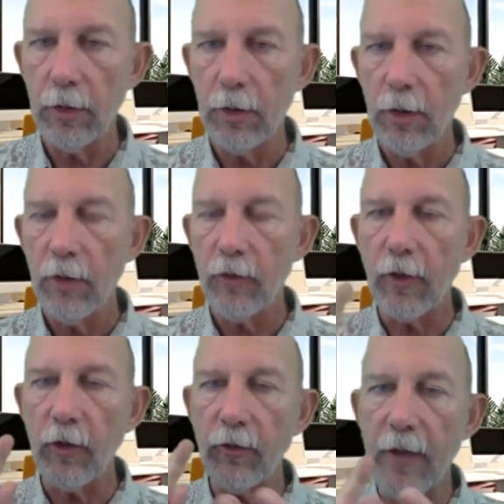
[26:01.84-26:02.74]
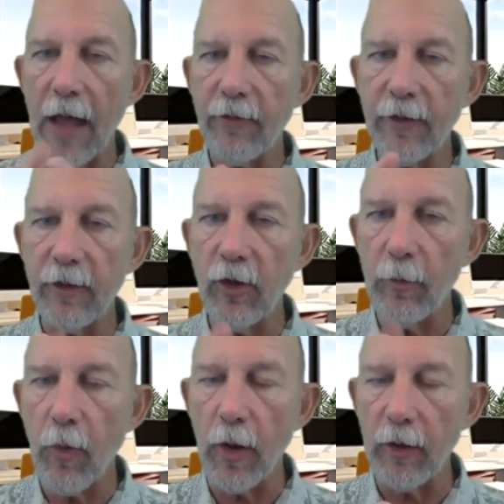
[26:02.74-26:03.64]
So that's the 2
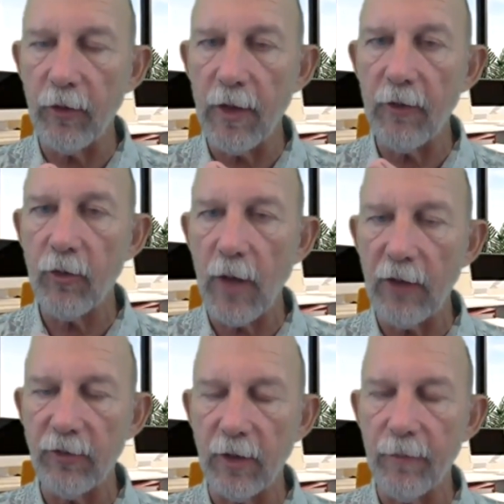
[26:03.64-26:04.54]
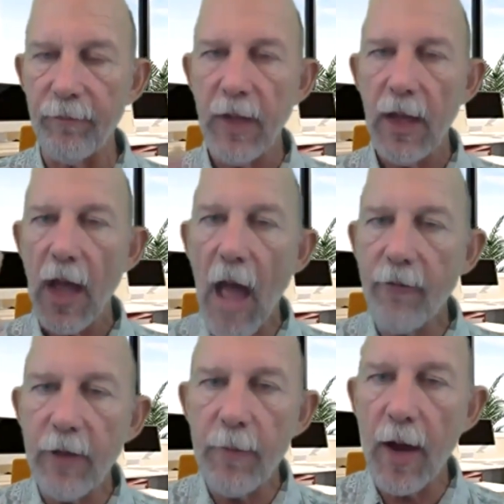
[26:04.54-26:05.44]
points in this question.
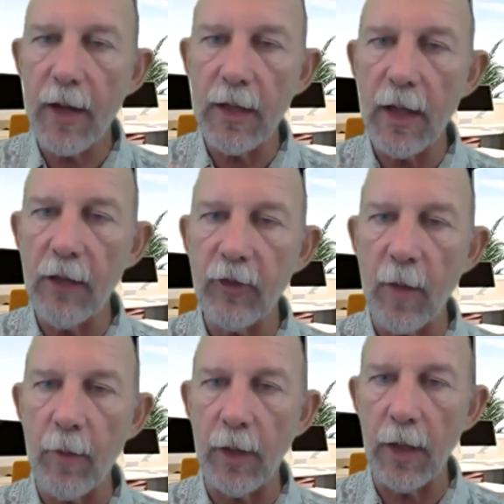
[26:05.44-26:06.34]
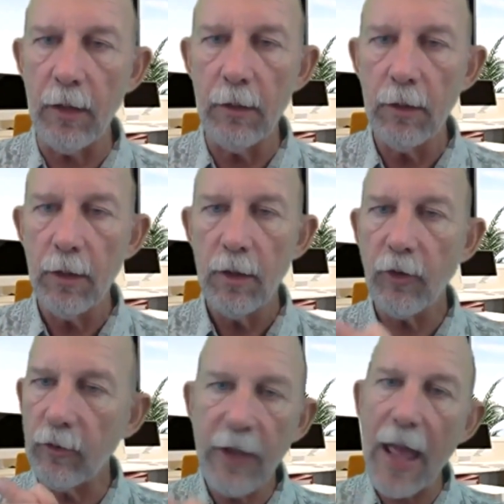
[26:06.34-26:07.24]
Everybody needs EMULIN,
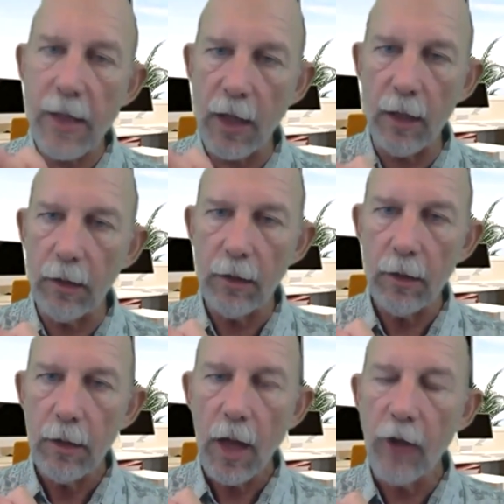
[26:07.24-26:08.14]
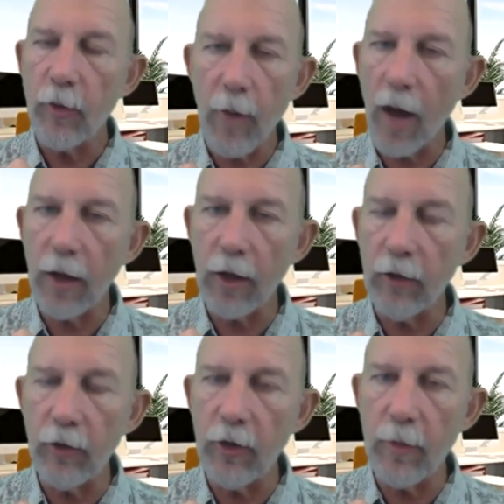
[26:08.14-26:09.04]
so take it, and your body
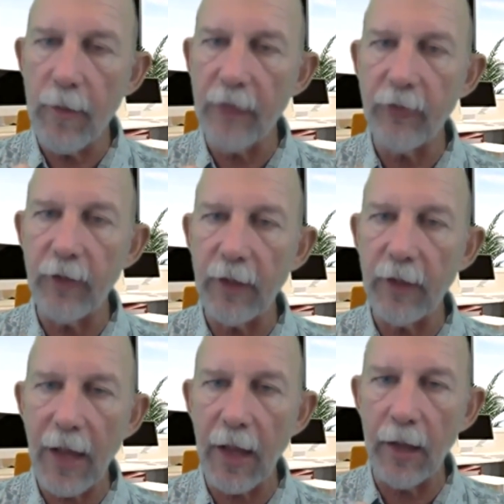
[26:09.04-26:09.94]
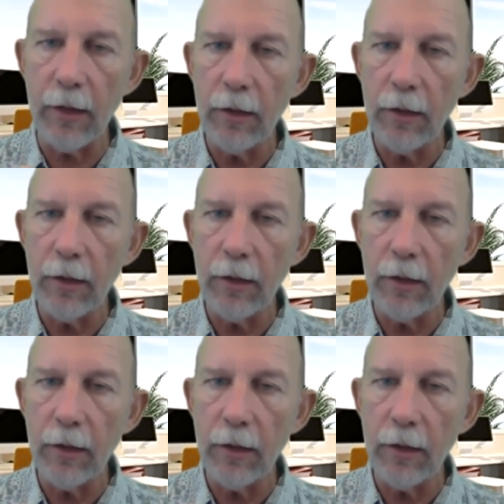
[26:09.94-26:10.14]
can do the best it can.